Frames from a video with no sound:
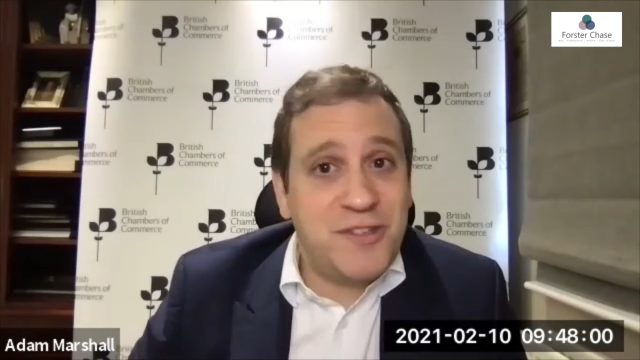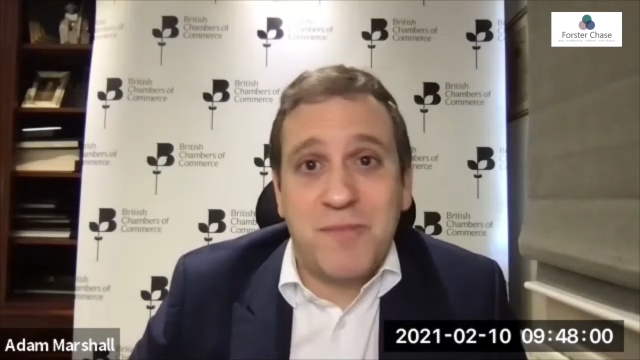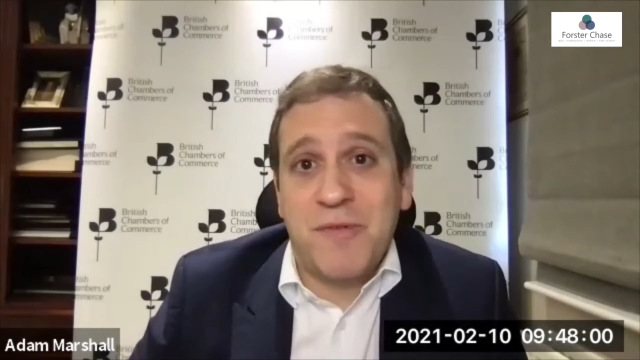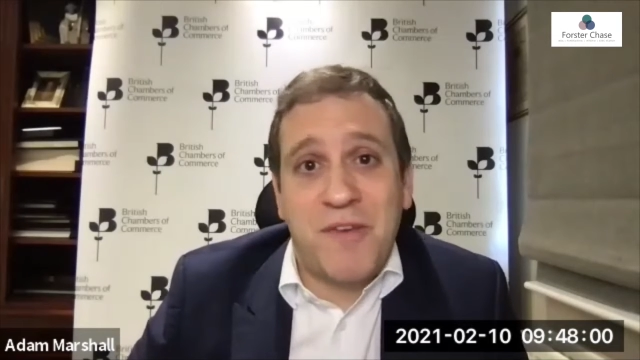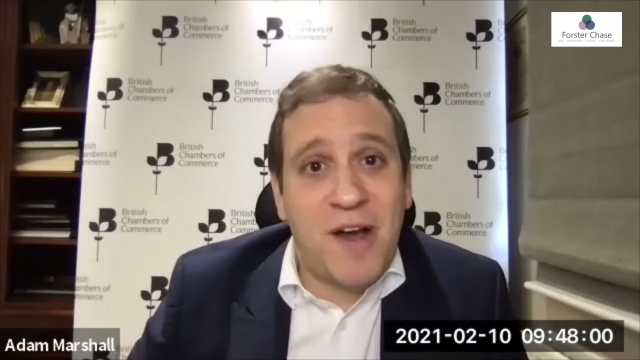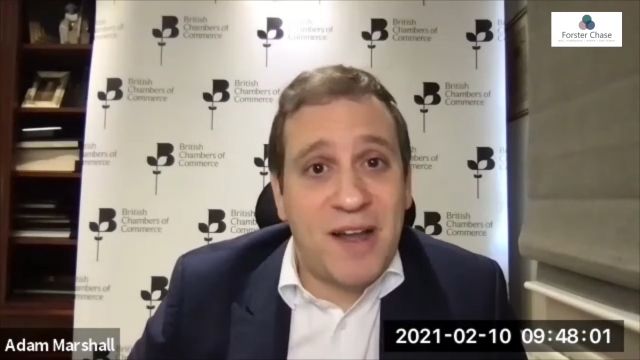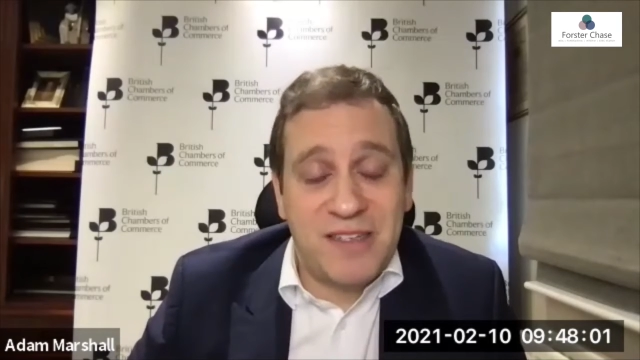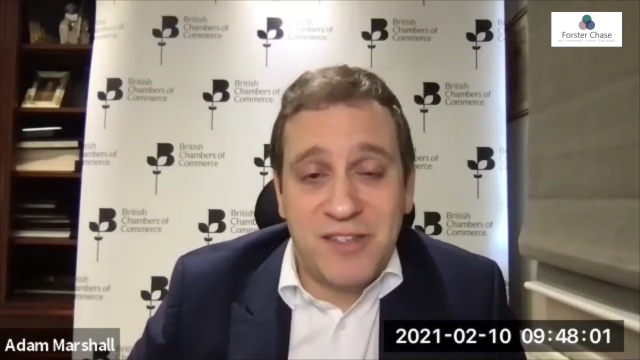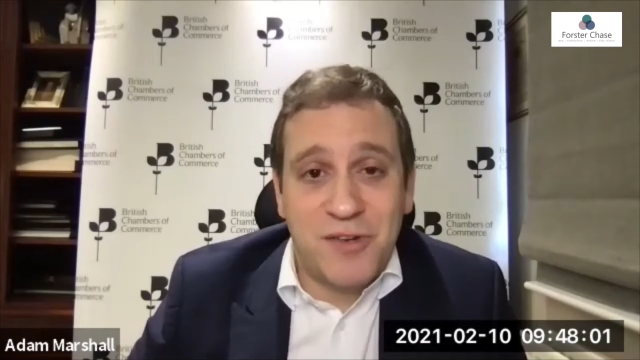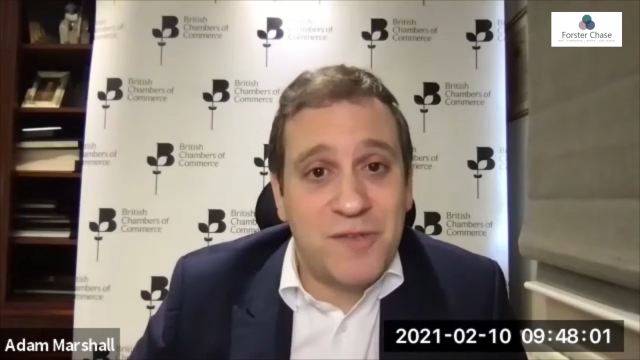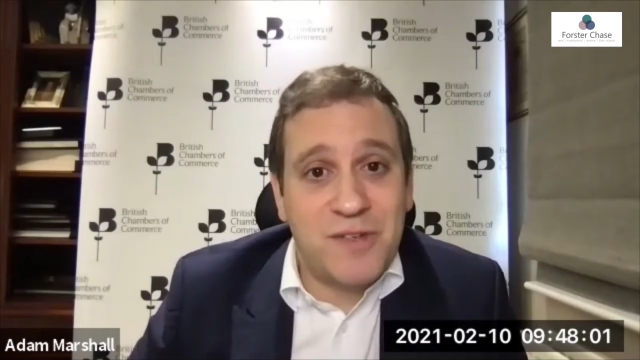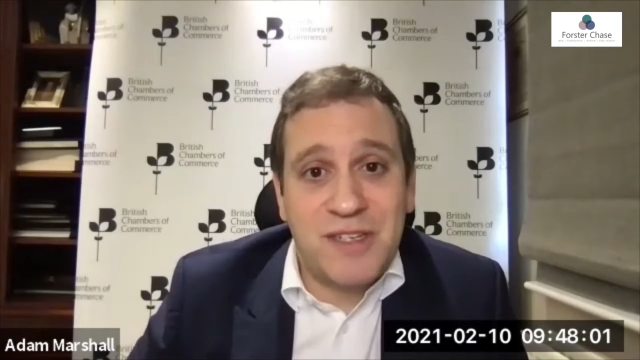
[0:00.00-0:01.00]
to provide
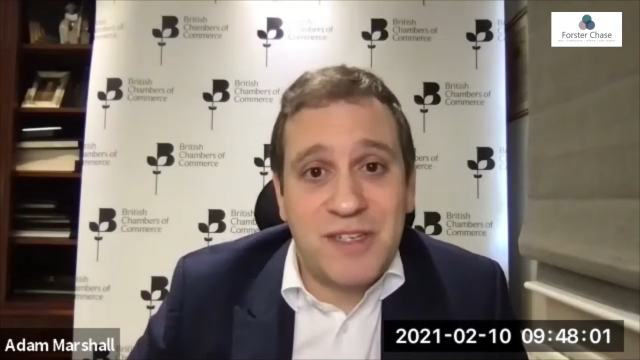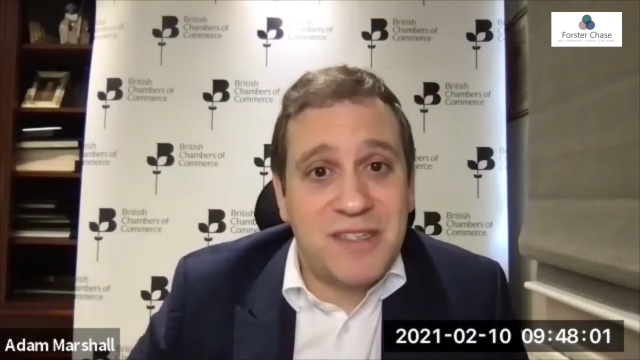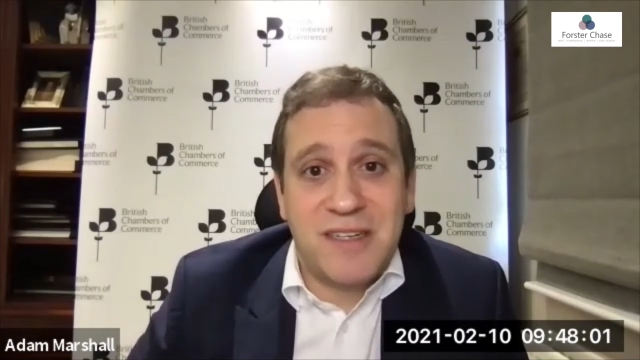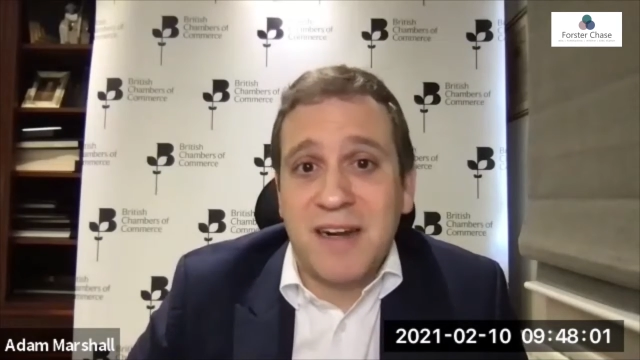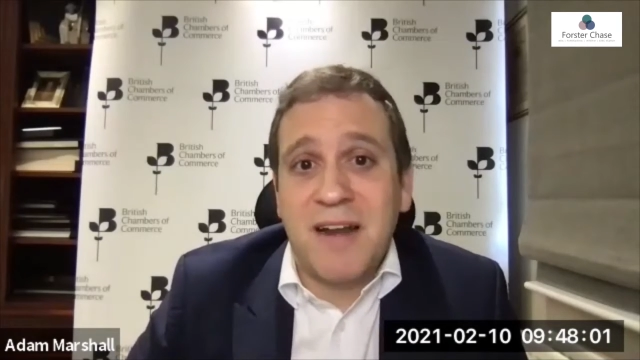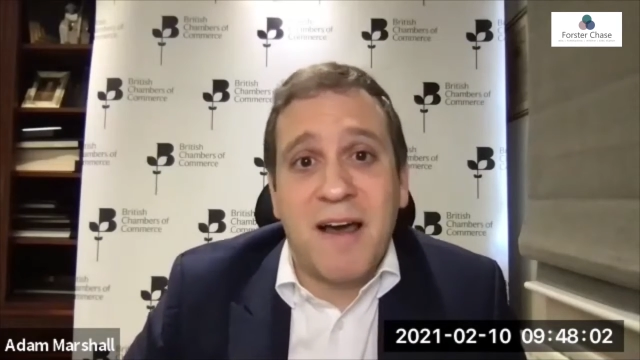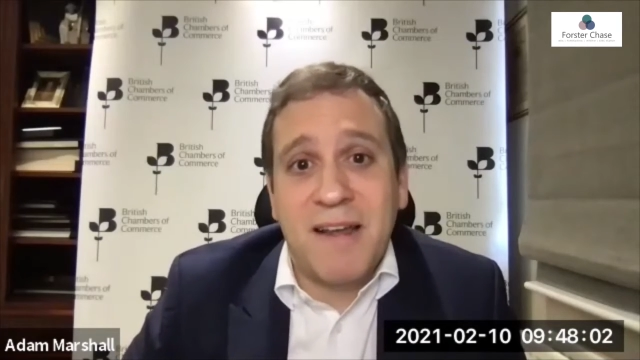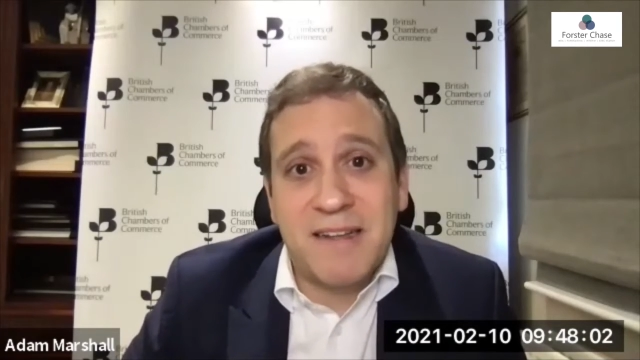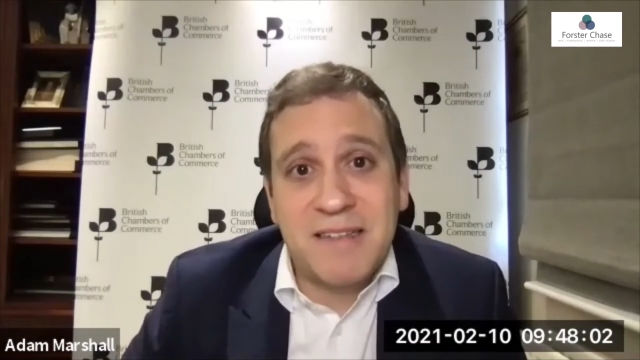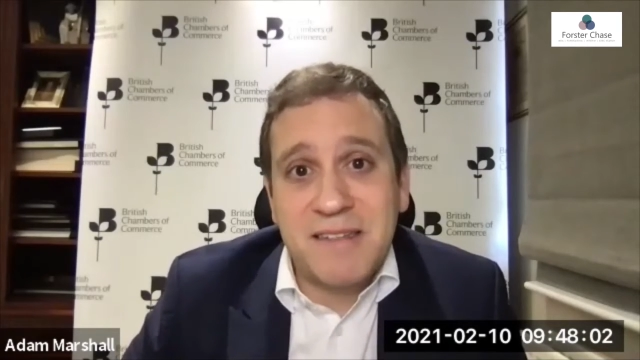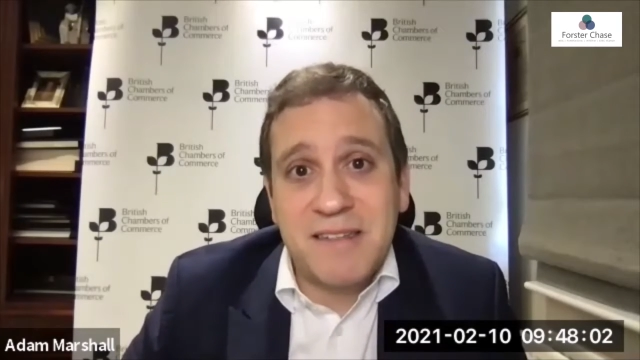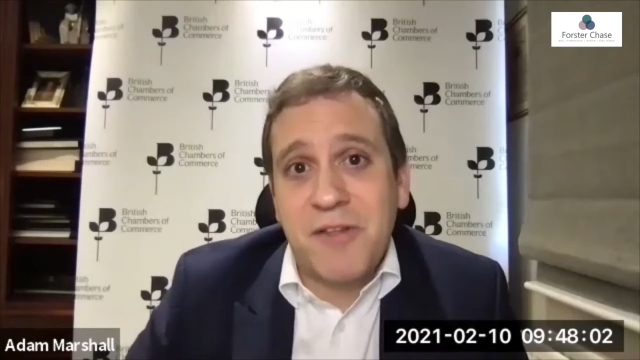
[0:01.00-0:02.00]
services to
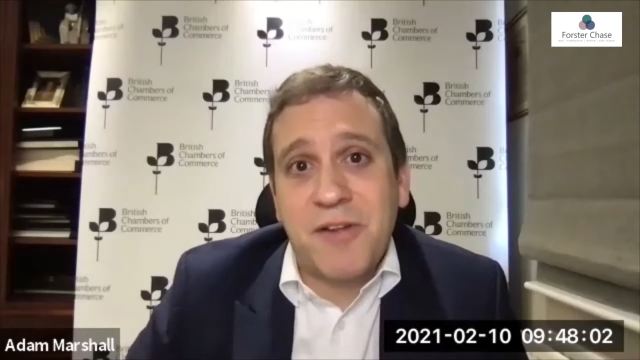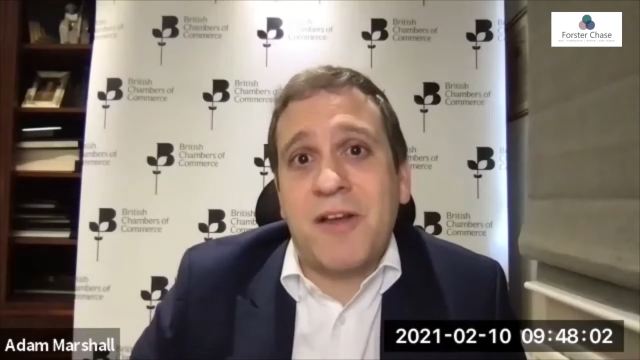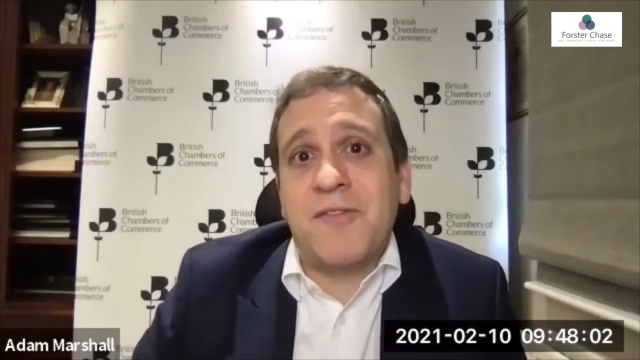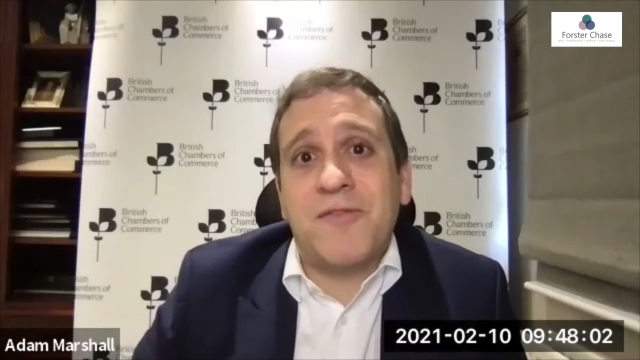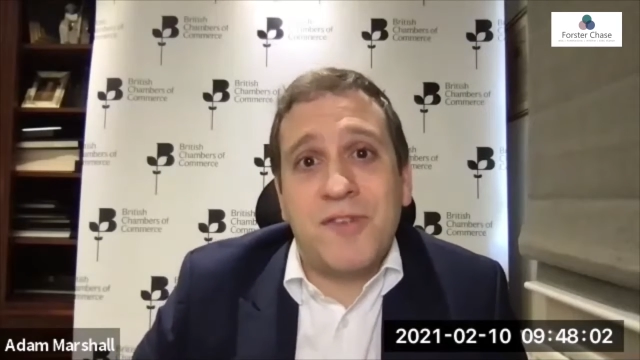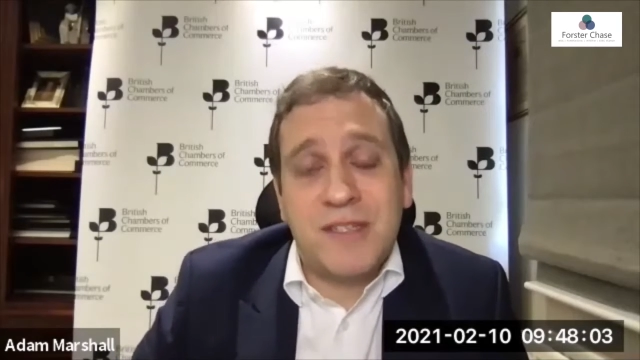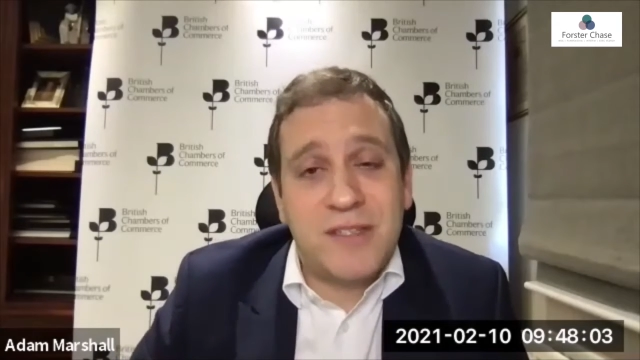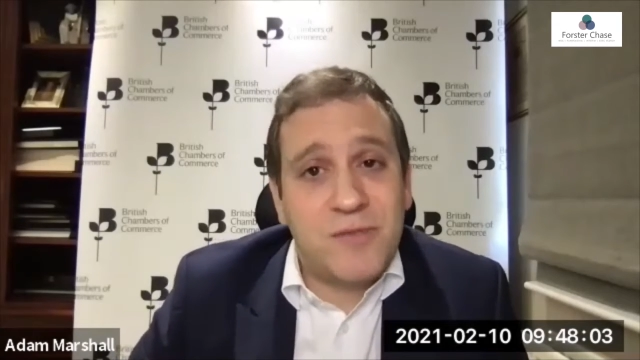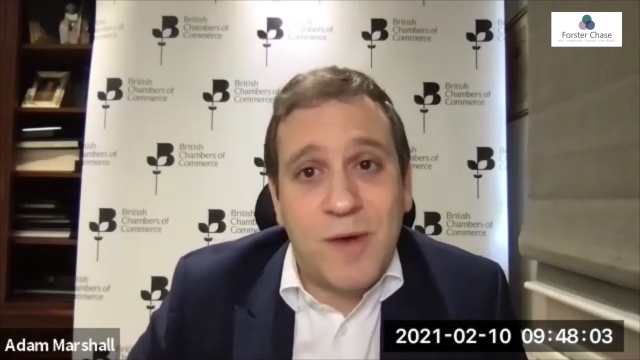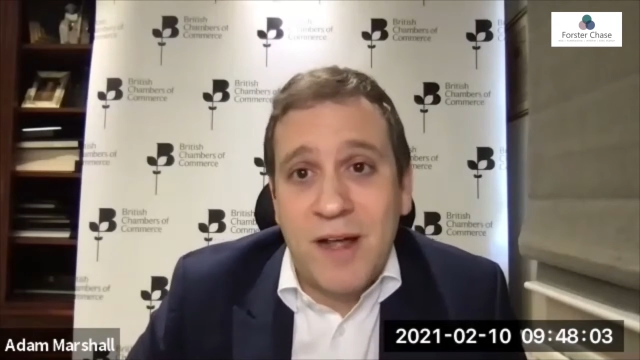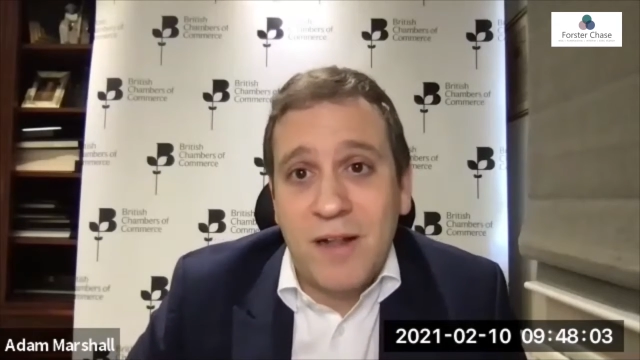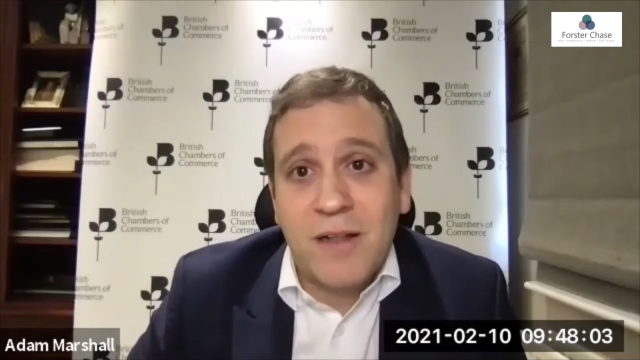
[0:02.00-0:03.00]
clients in other countries as
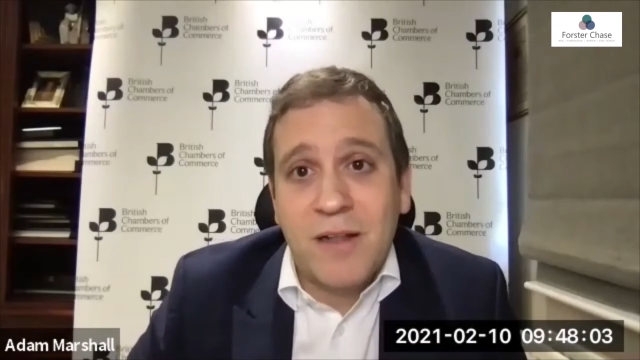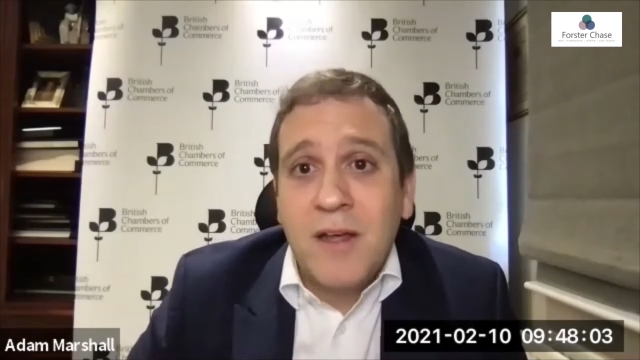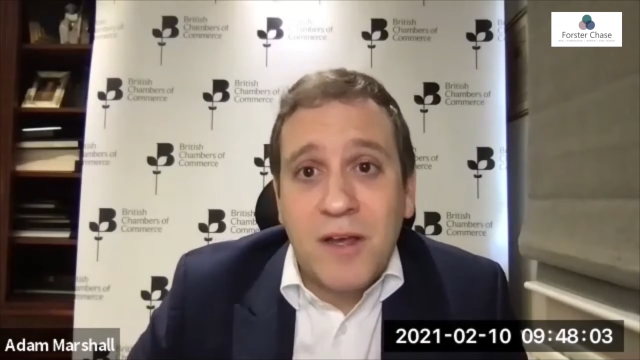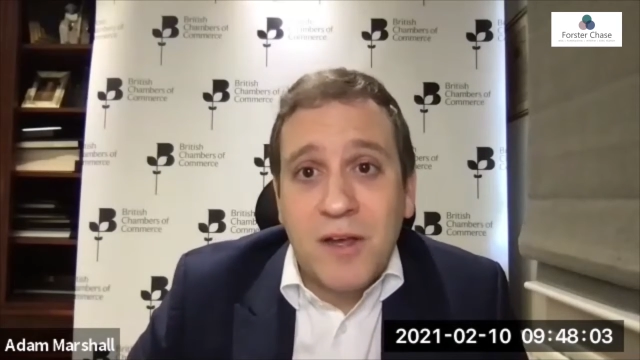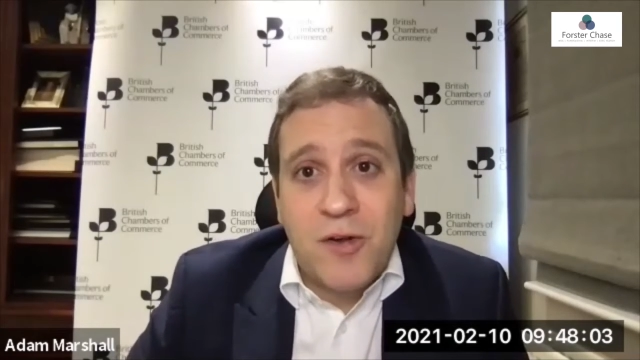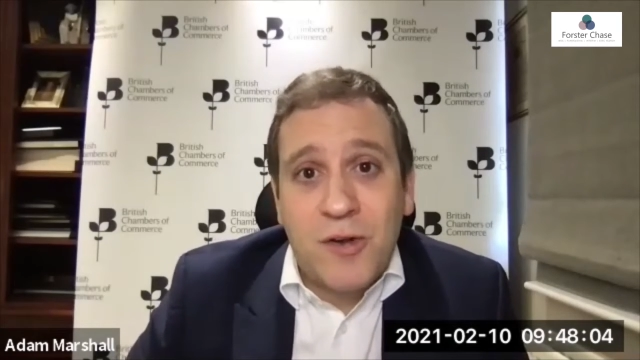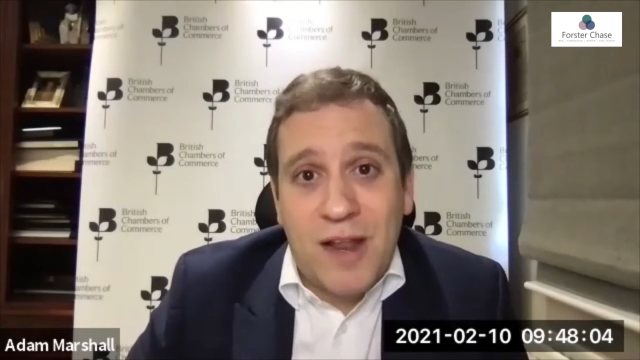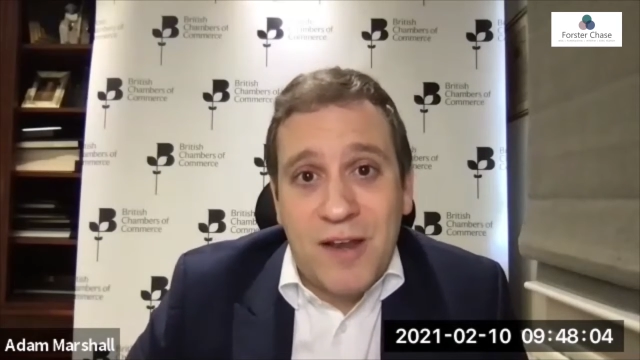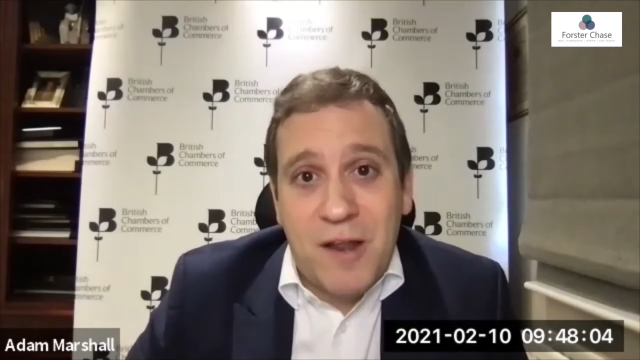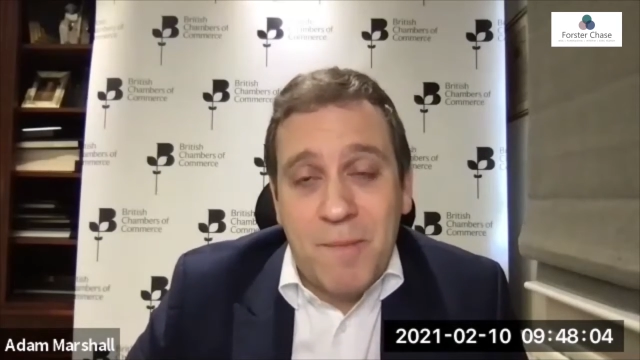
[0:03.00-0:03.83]
well could end up